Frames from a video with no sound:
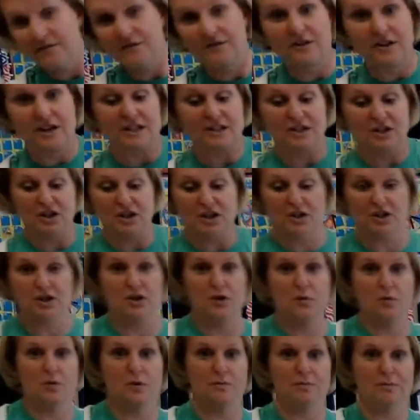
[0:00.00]
for us to
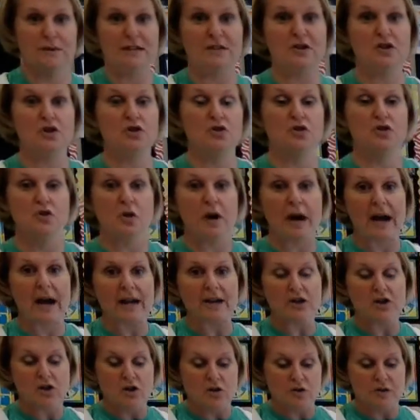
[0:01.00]
do would be to try
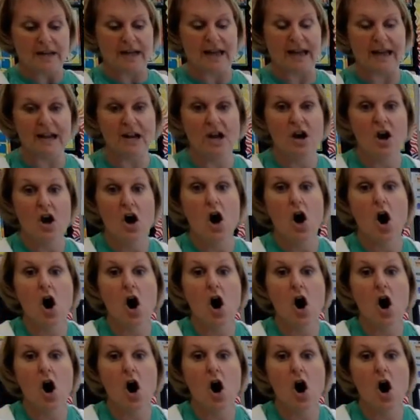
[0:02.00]
to create